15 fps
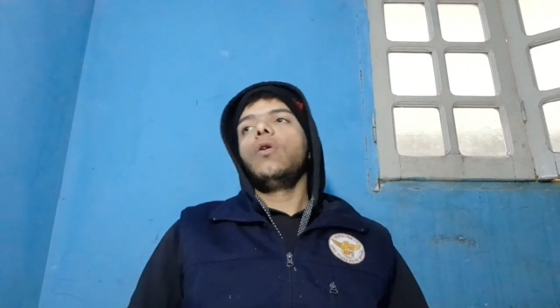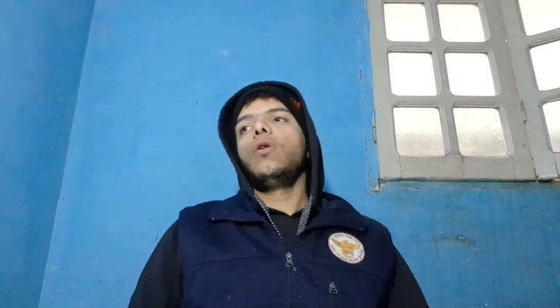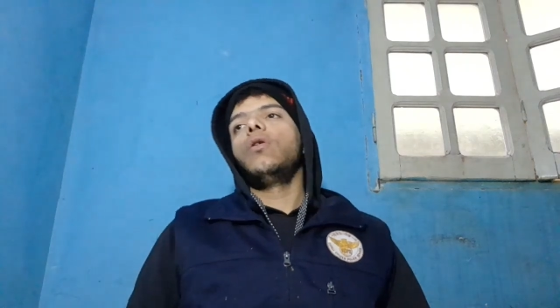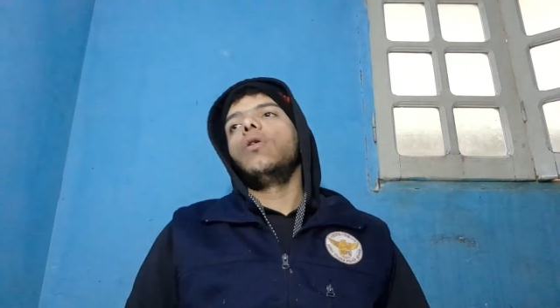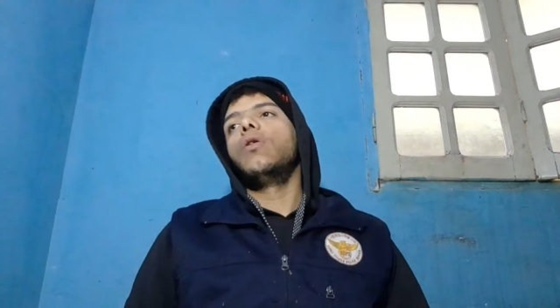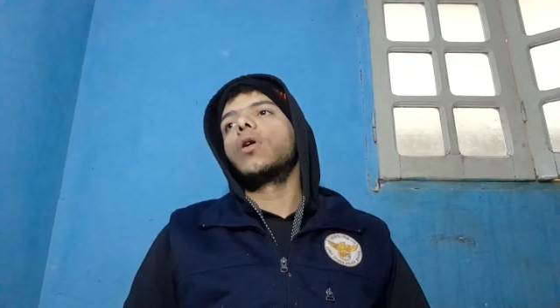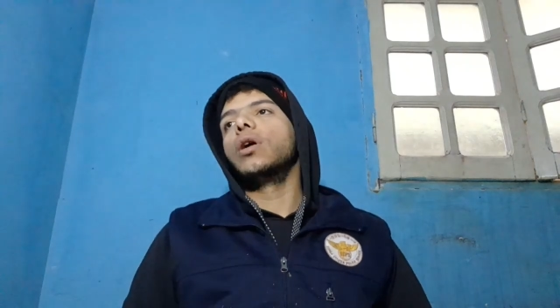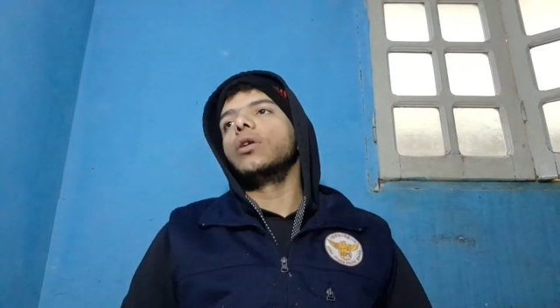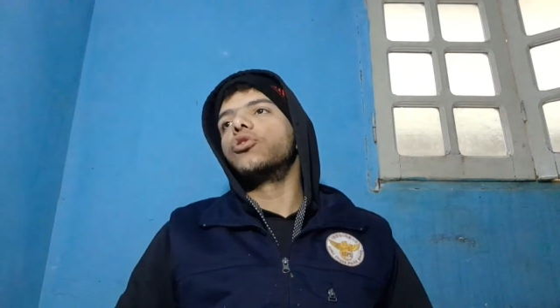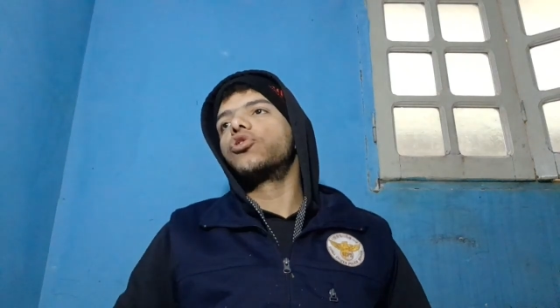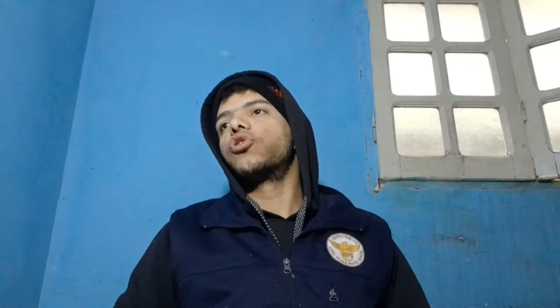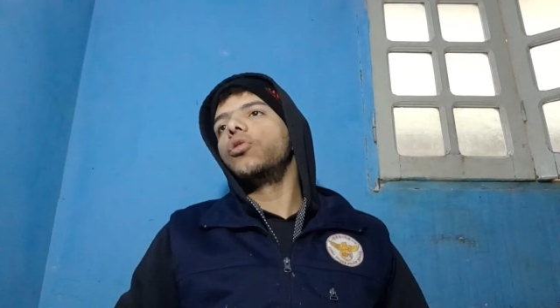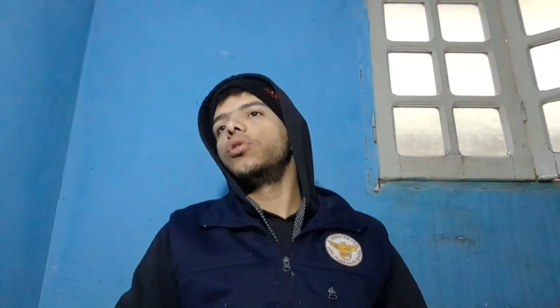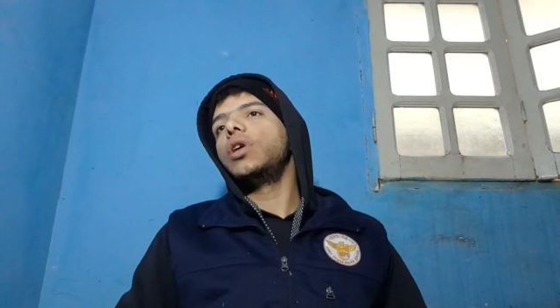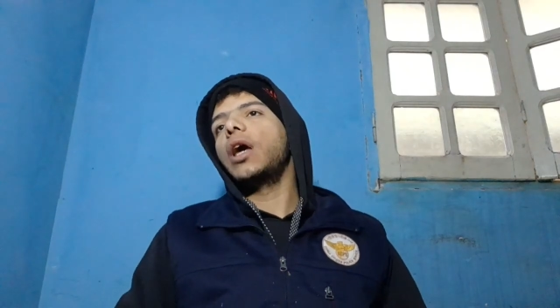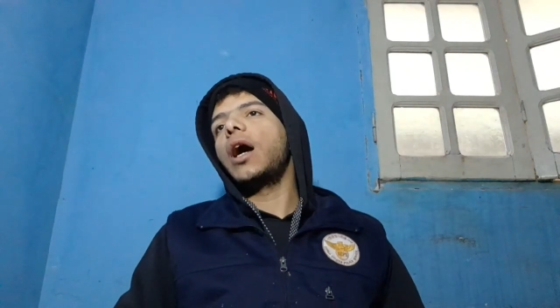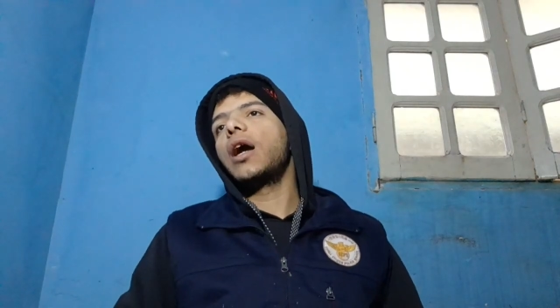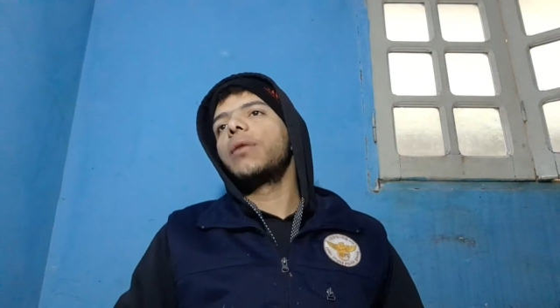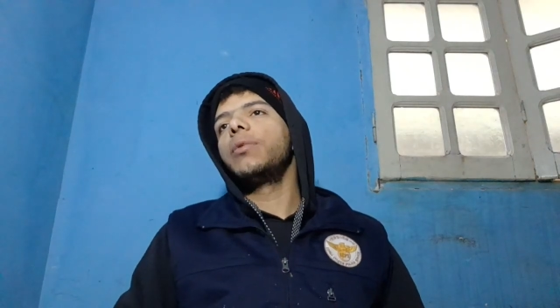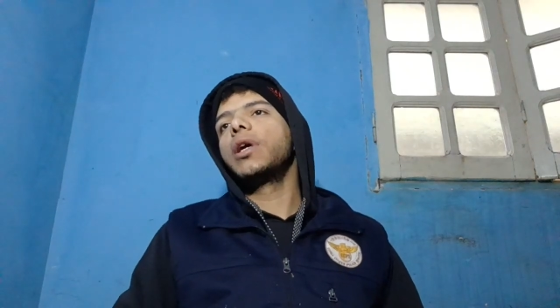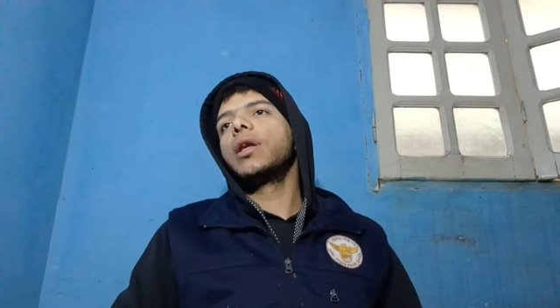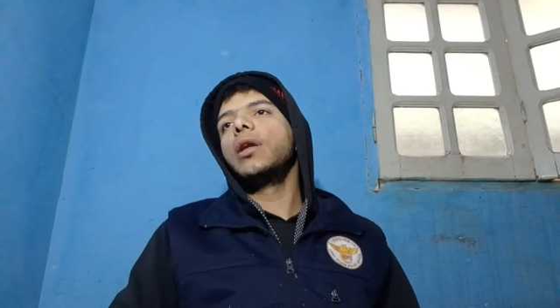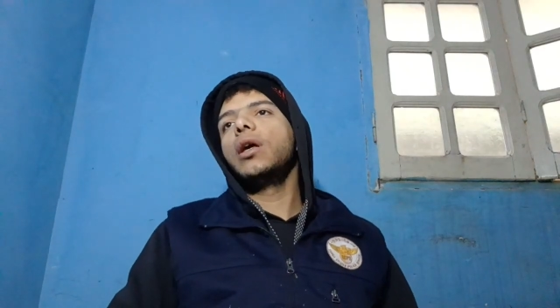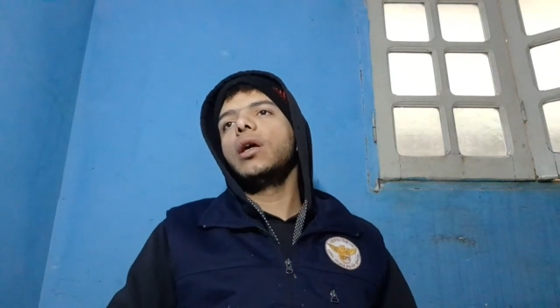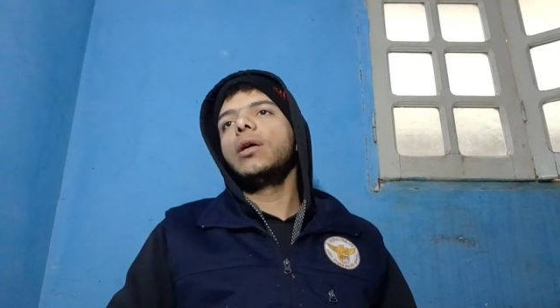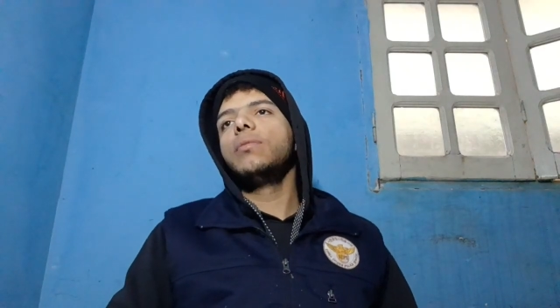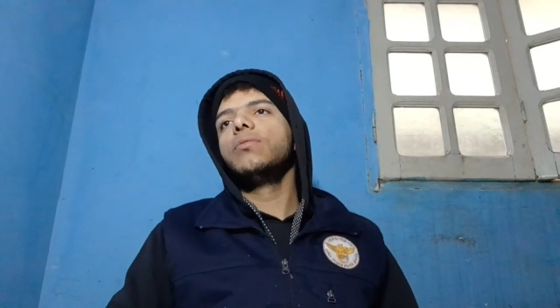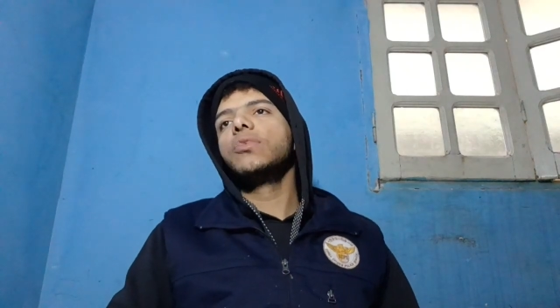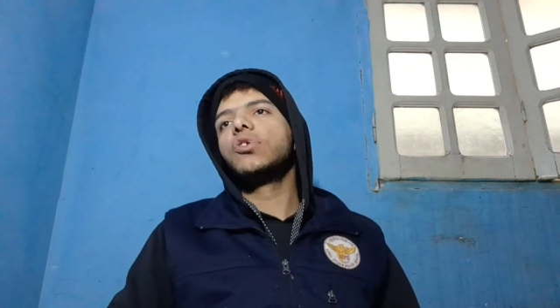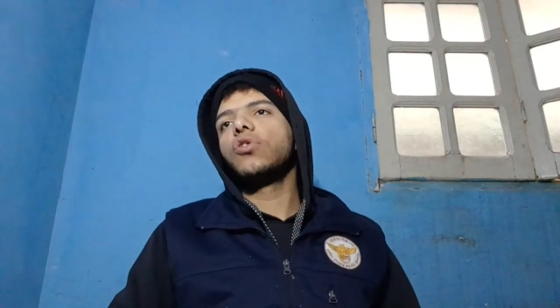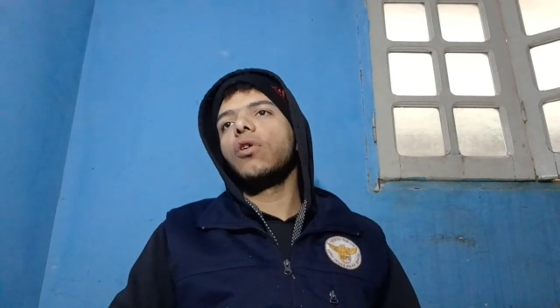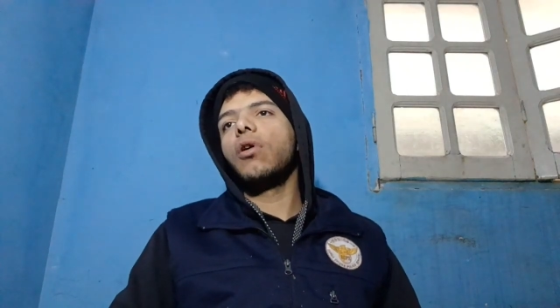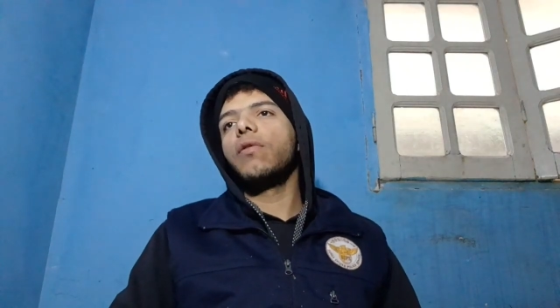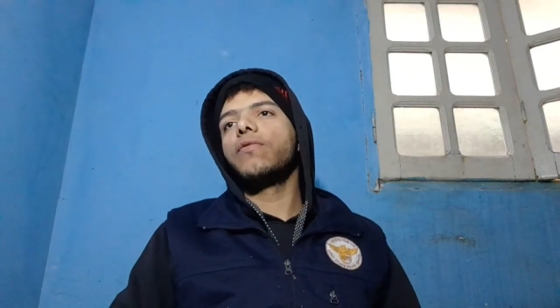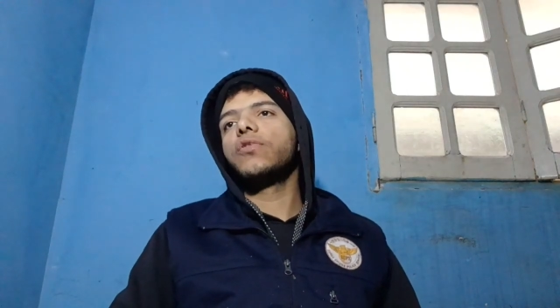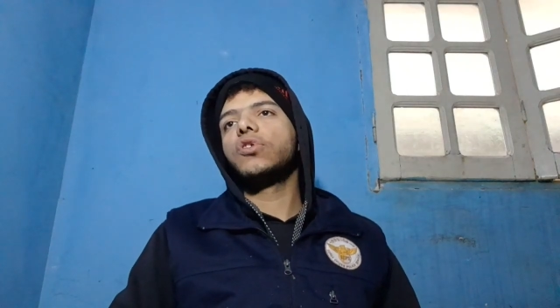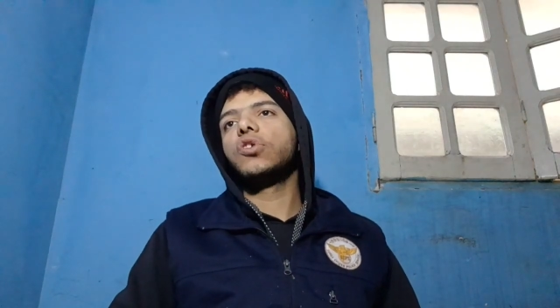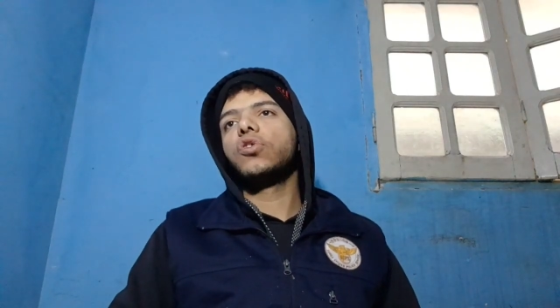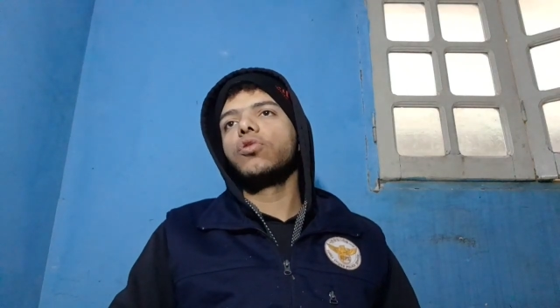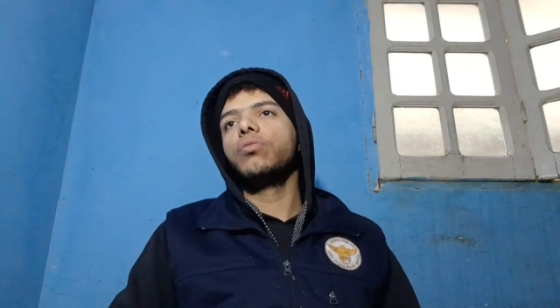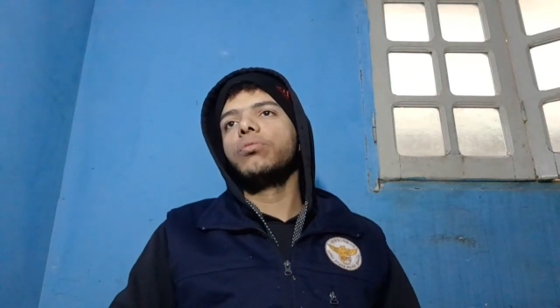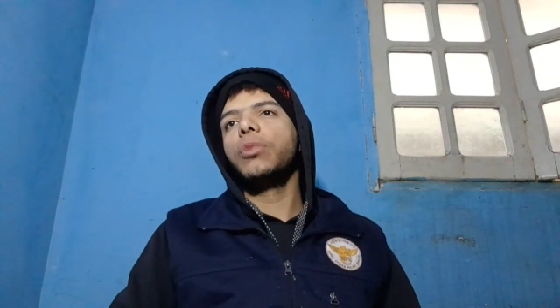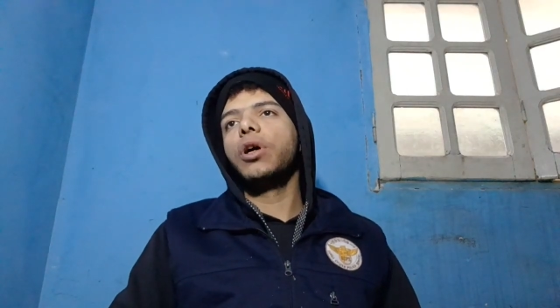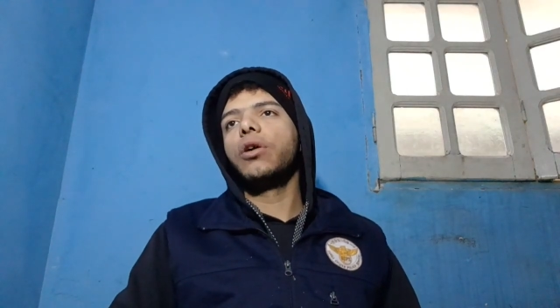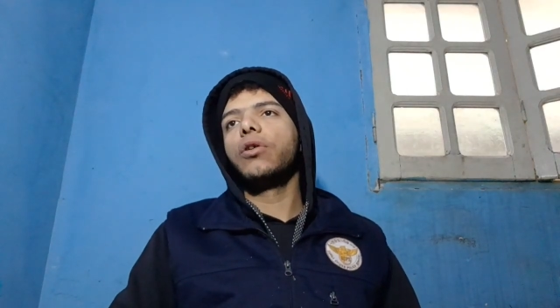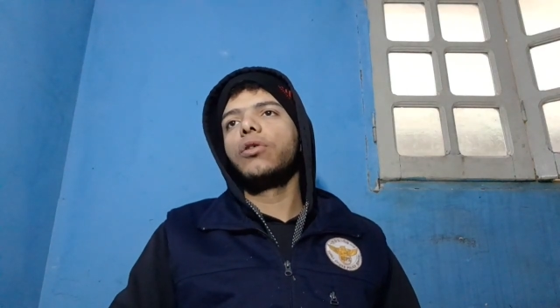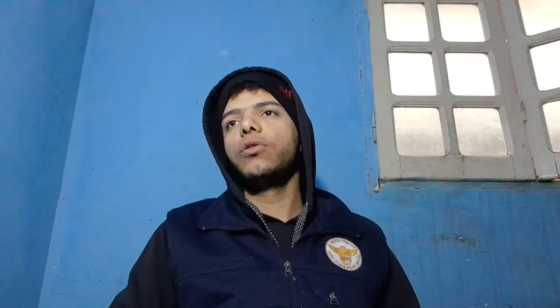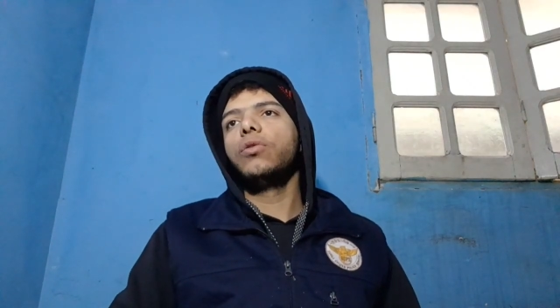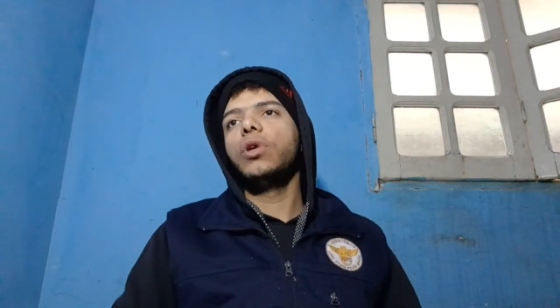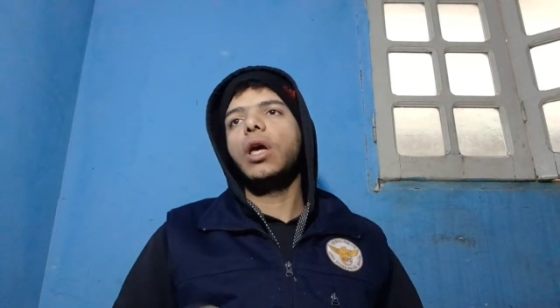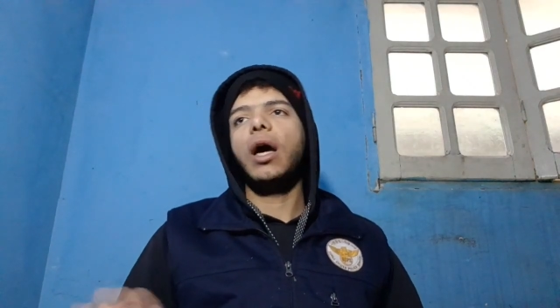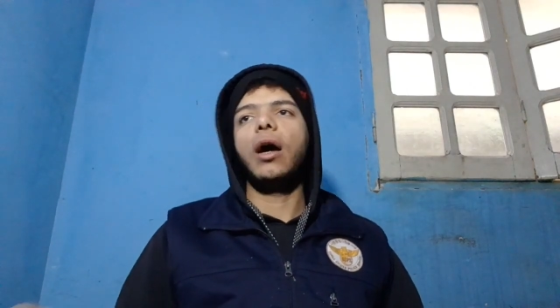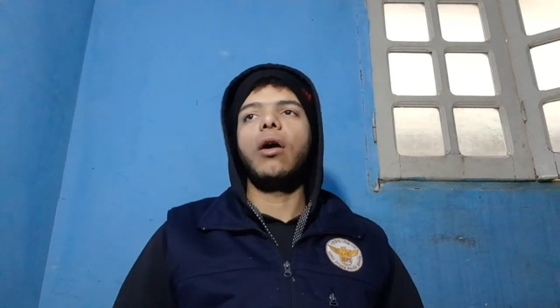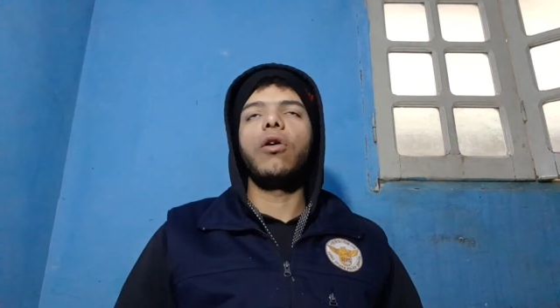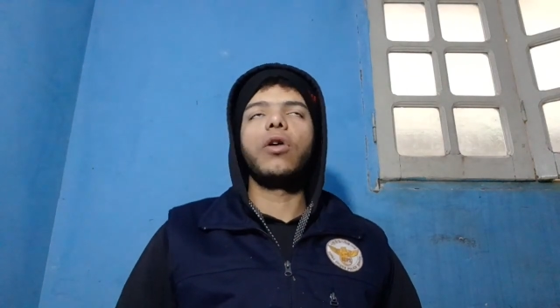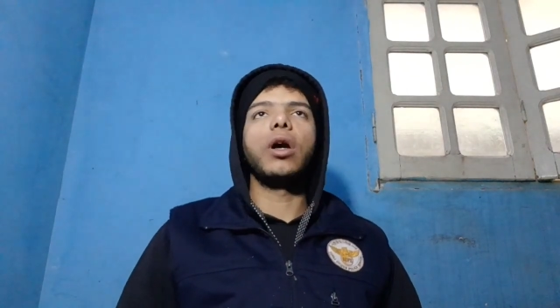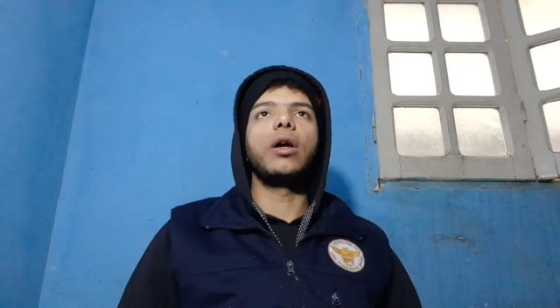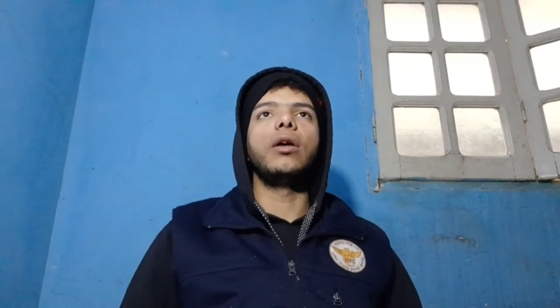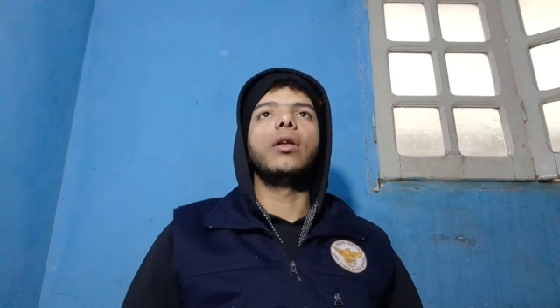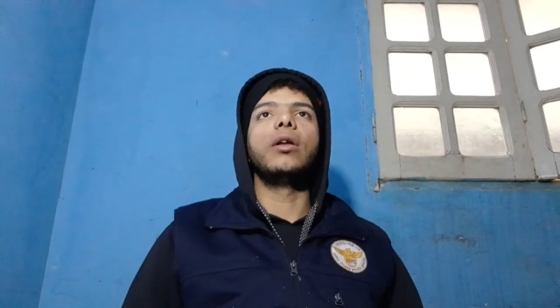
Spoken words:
Alright, so the Arabic names of Sumeru, yeah, okay.